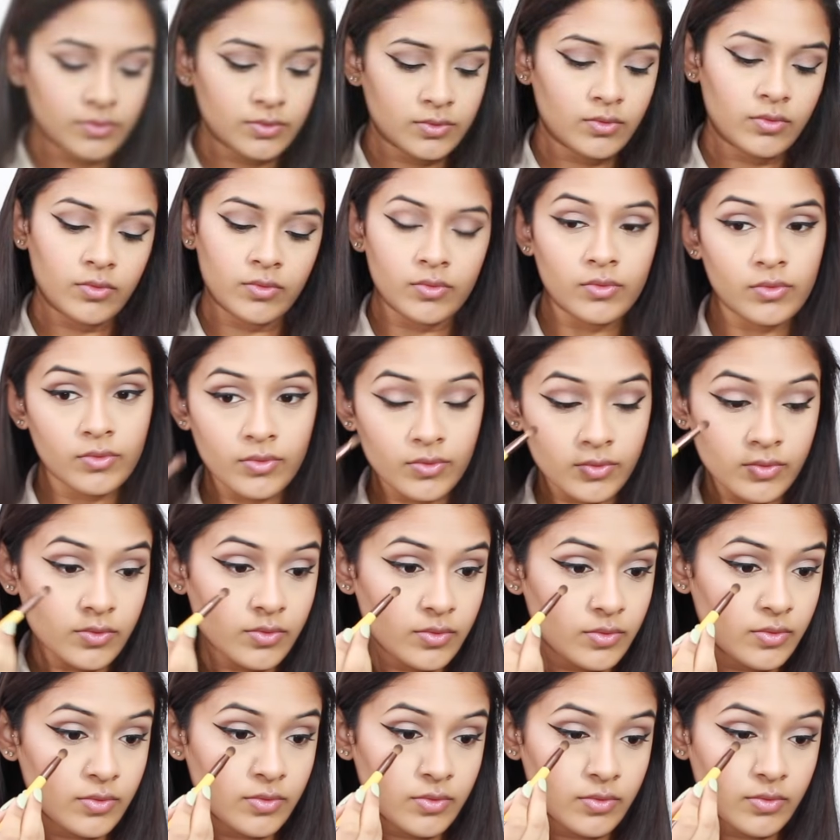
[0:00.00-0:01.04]

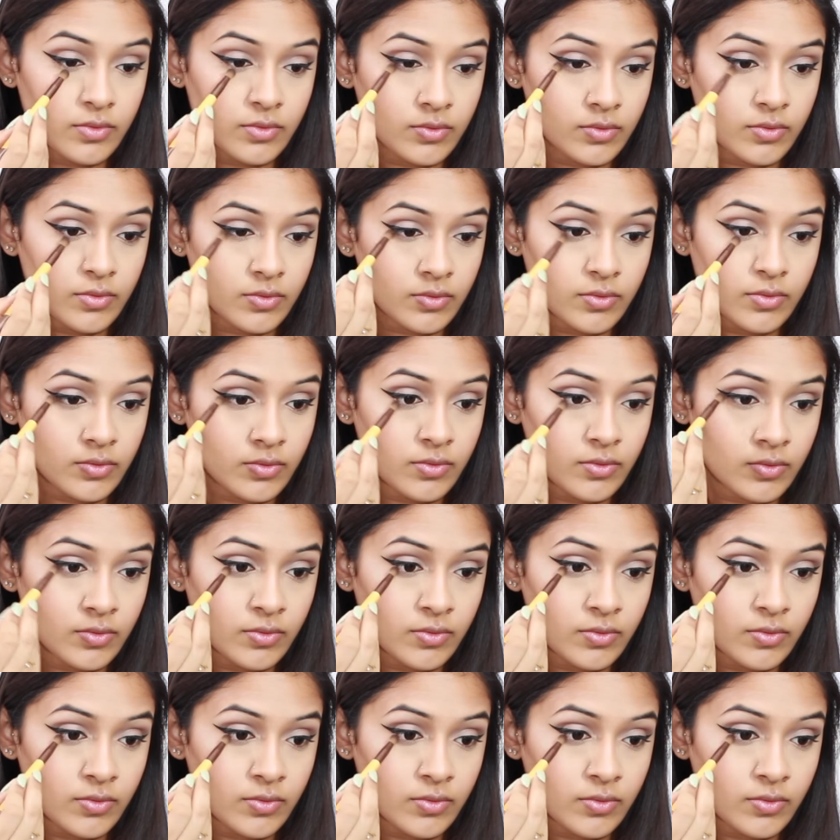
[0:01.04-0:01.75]
Nobody speaks.